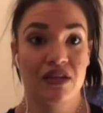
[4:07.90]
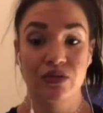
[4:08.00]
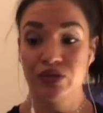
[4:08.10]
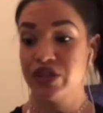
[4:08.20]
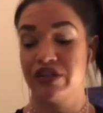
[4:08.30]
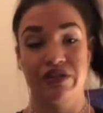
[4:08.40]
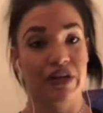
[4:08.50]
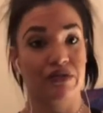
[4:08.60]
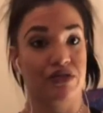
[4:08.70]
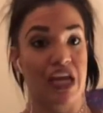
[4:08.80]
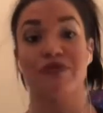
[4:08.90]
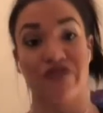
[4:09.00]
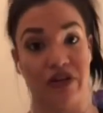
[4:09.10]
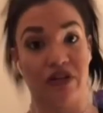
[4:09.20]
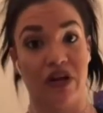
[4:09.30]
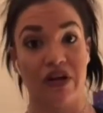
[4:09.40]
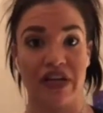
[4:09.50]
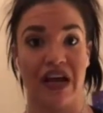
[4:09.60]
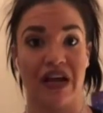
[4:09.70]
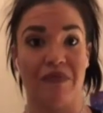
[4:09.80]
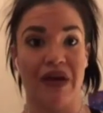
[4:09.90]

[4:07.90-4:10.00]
Lucha Underground tapes for a long time. Right.